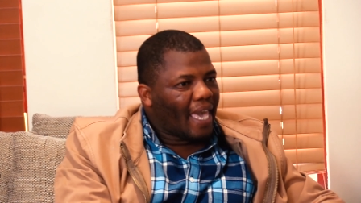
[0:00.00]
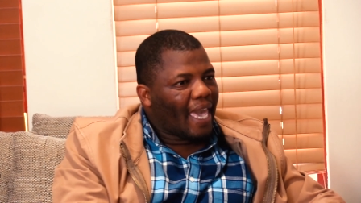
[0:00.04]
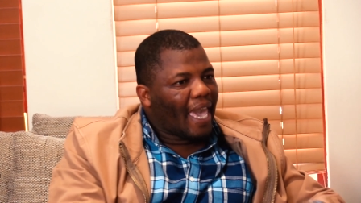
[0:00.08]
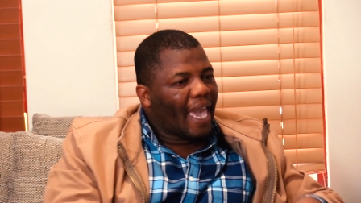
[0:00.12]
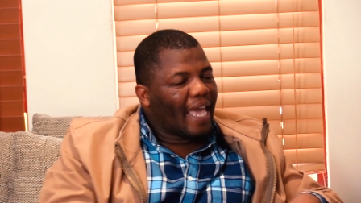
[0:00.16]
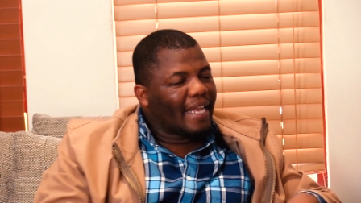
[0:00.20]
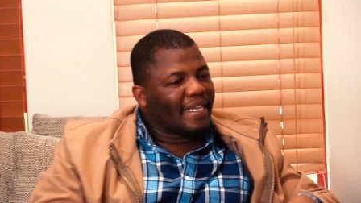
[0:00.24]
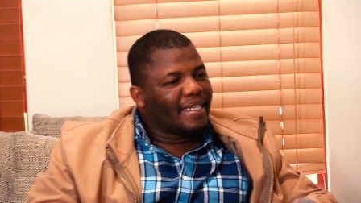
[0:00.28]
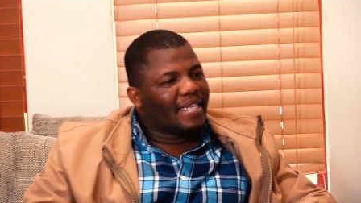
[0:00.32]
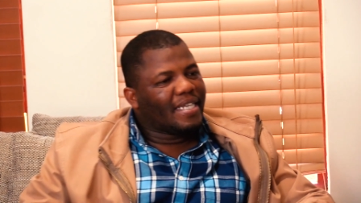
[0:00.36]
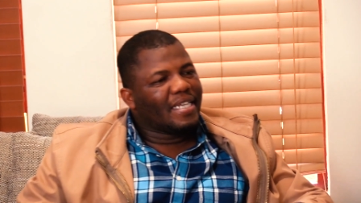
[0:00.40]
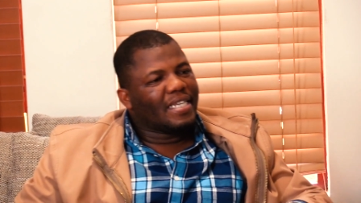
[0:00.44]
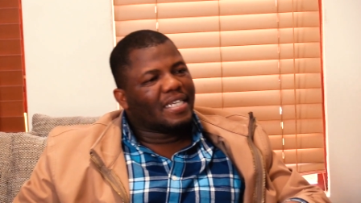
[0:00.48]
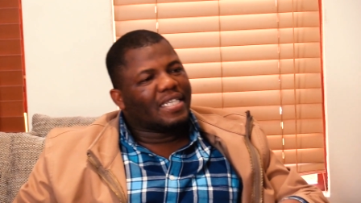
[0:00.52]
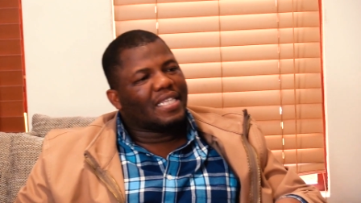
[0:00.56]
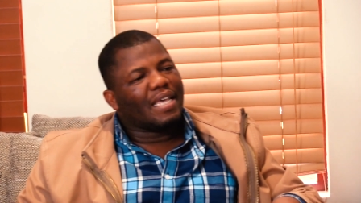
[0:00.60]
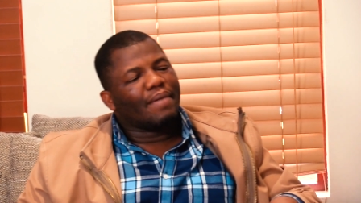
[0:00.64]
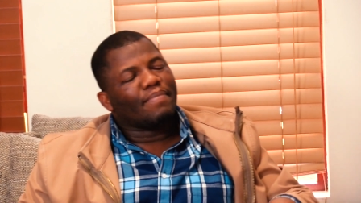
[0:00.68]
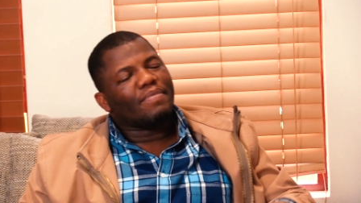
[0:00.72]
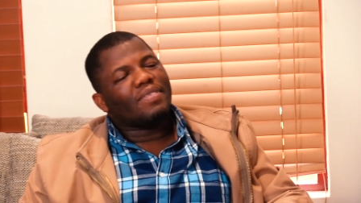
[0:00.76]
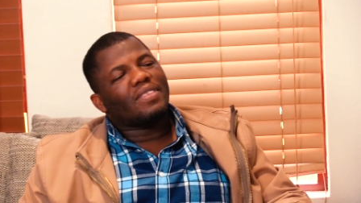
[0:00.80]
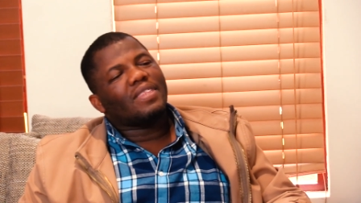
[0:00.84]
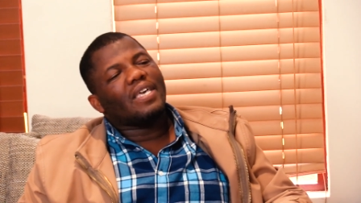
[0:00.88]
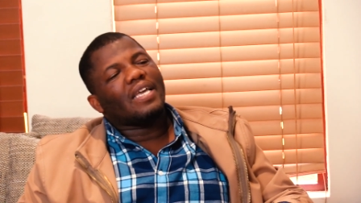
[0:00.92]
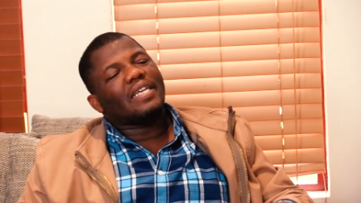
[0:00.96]
and teach
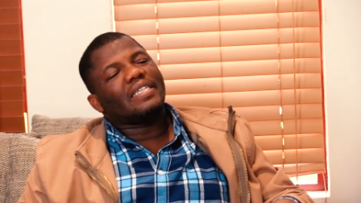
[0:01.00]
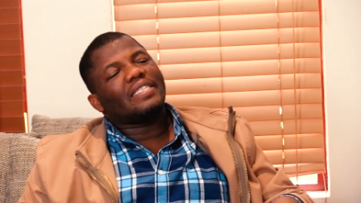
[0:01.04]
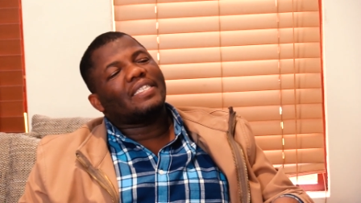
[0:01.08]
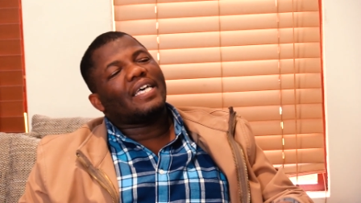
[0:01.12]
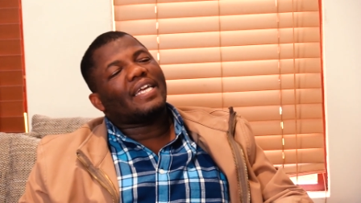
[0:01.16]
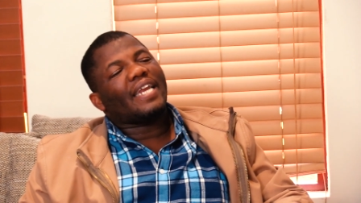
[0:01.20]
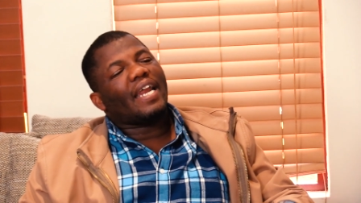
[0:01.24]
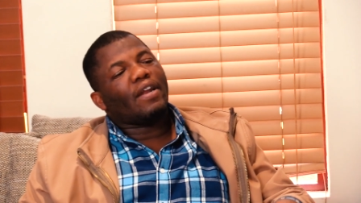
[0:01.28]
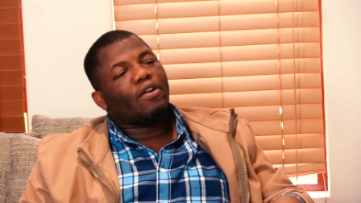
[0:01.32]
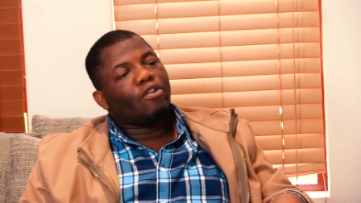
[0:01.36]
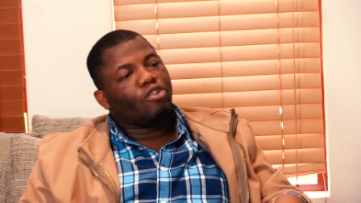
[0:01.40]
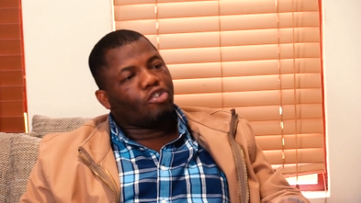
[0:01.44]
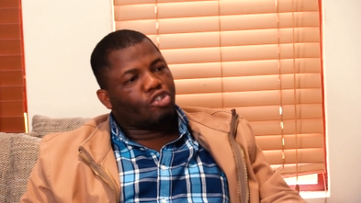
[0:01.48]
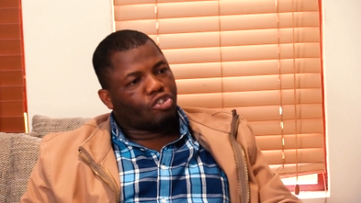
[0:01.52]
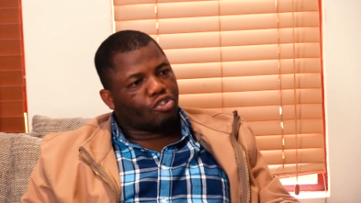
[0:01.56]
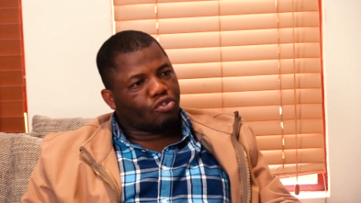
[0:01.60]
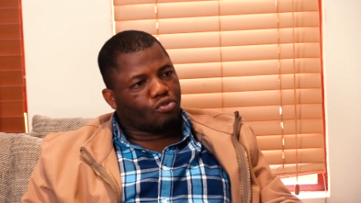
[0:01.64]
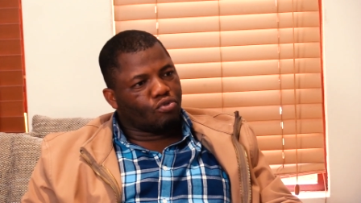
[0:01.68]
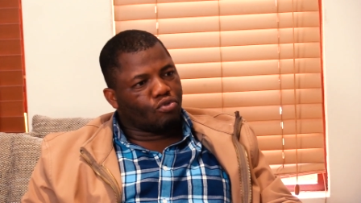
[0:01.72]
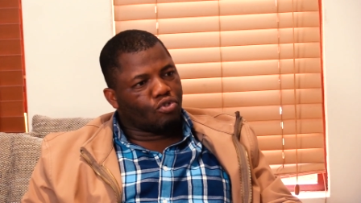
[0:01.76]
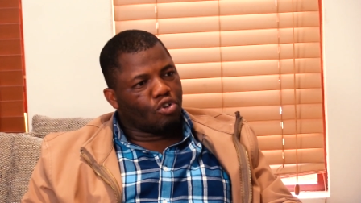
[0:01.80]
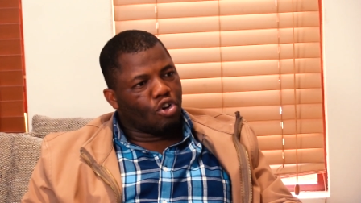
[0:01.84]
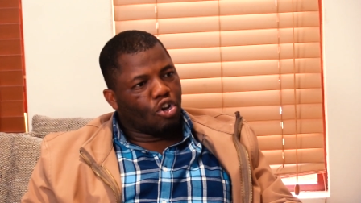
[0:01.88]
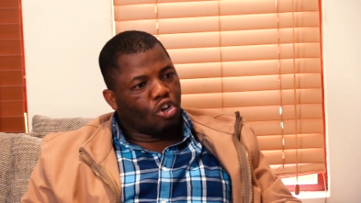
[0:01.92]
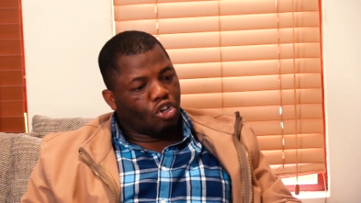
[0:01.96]
them things that are not
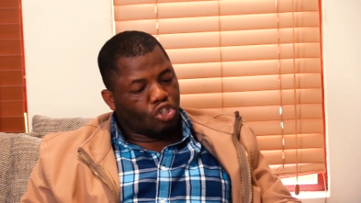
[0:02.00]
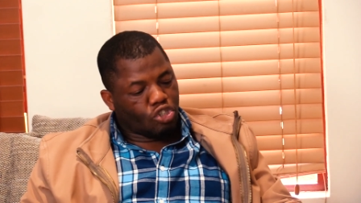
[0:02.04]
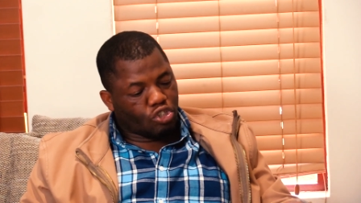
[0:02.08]
true.